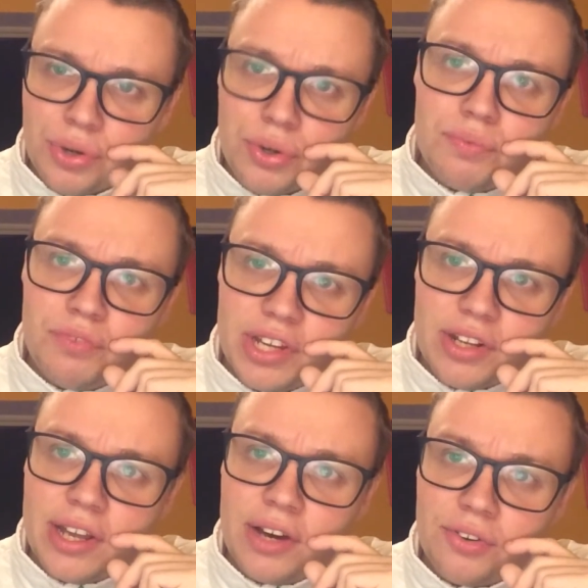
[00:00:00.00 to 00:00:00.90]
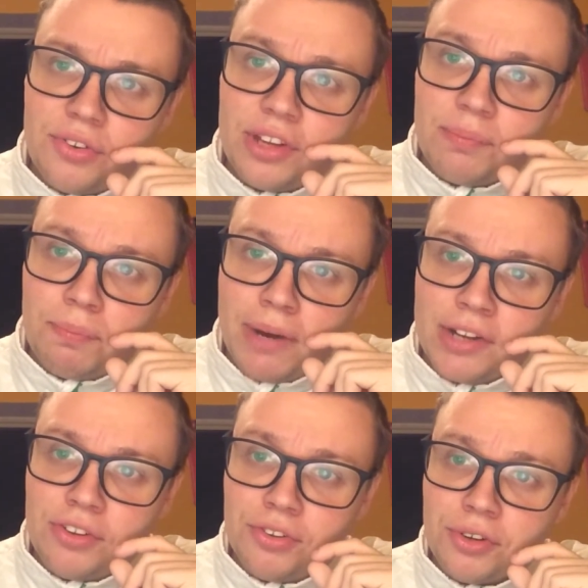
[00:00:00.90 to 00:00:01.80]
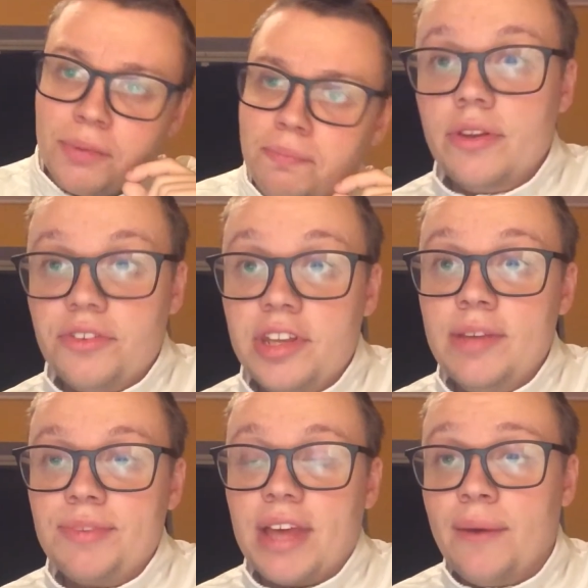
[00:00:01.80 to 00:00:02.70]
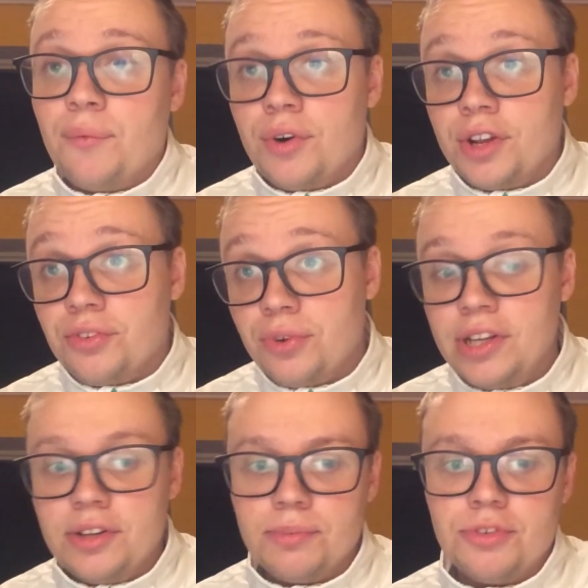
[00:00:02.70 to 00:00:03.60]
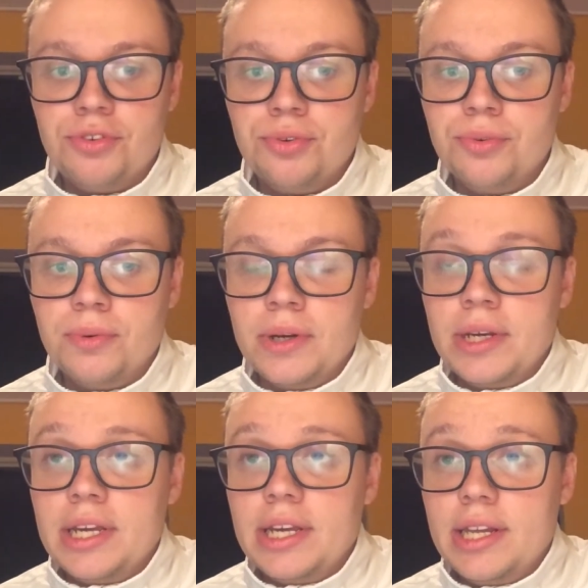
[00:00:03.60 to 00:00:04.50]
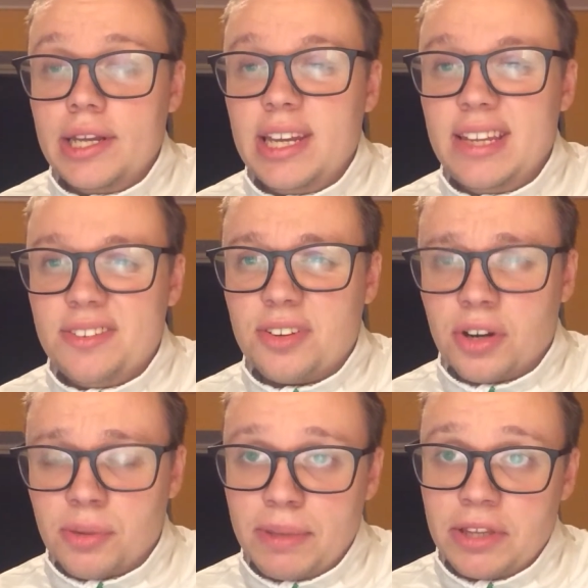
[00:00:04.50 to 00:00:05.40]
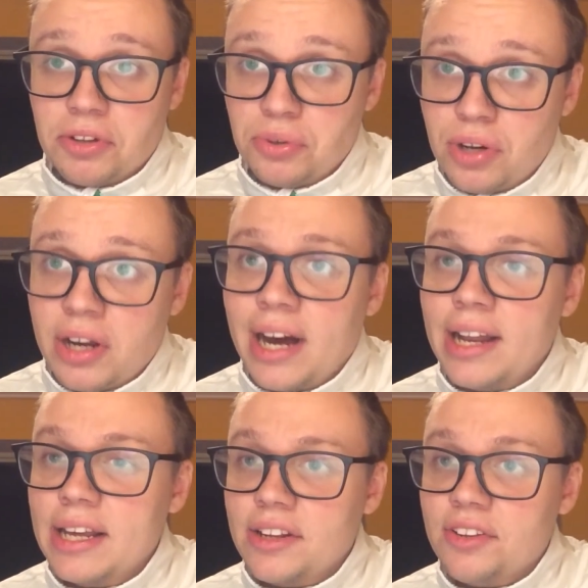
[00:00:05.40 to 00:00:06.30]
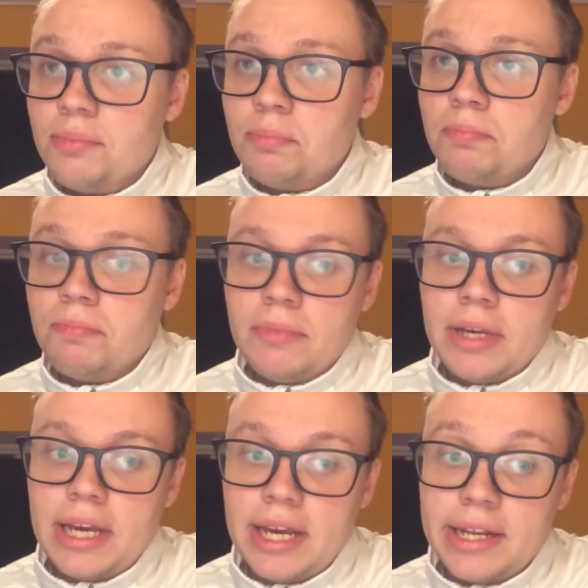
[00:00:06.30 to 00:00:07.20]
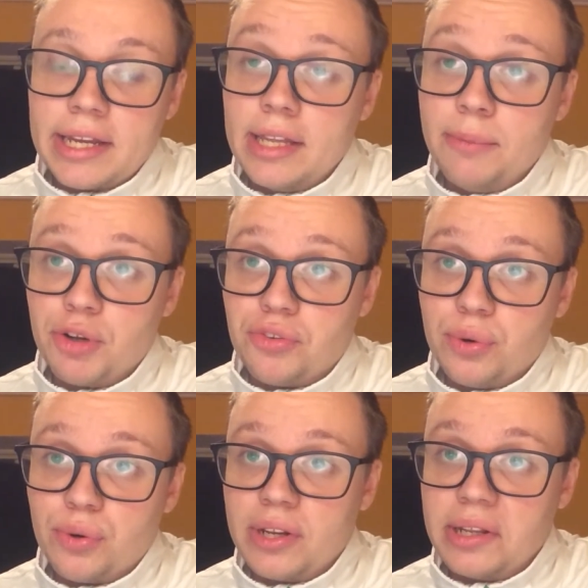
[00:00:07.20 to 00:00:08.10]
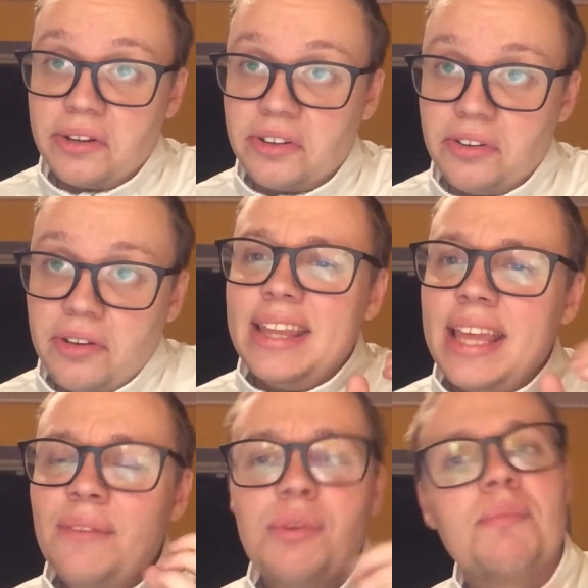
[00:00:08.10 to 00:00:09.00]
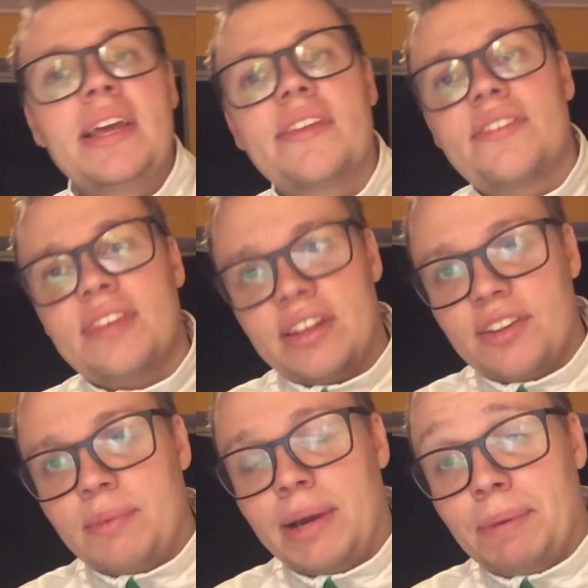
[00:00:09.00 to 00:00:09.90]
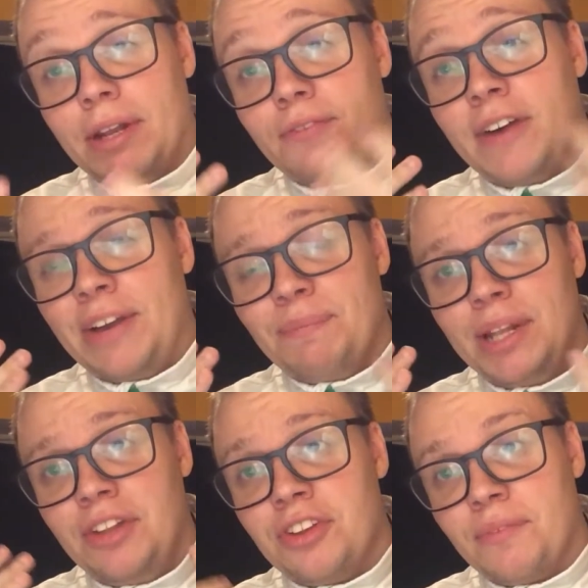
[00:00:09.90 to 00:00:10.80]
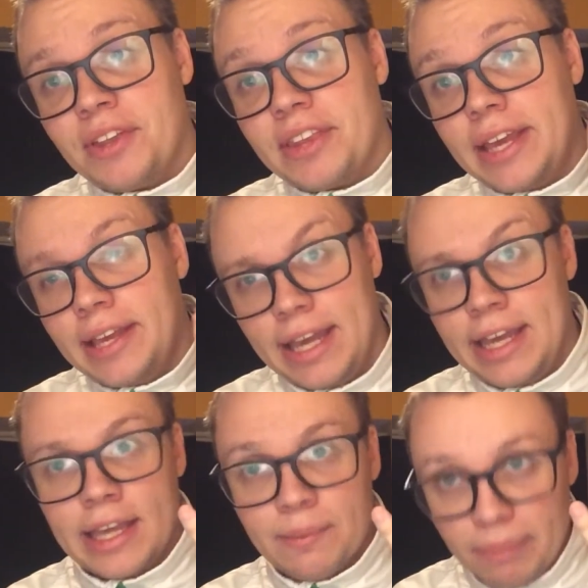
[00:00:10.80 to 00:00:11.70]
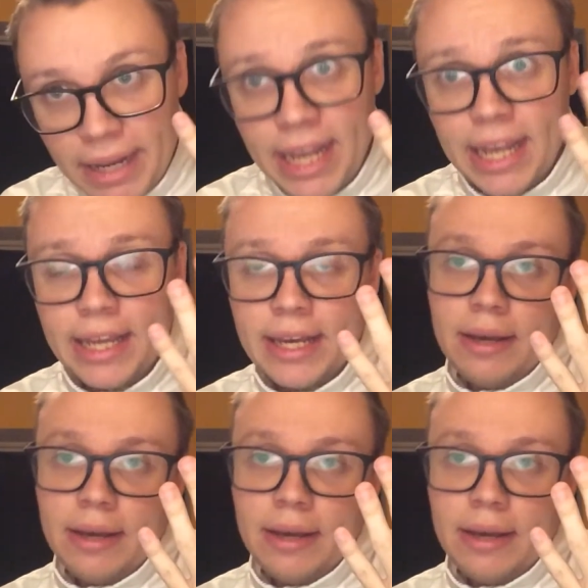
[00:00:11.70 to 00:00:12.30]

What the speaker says: a good thing now to say bye to Zucker. The teams I want to trade him to is going to be the New York Islanders and again the Montreal Canadiens. They would make sense in my opinion. $5 million is something they can pay,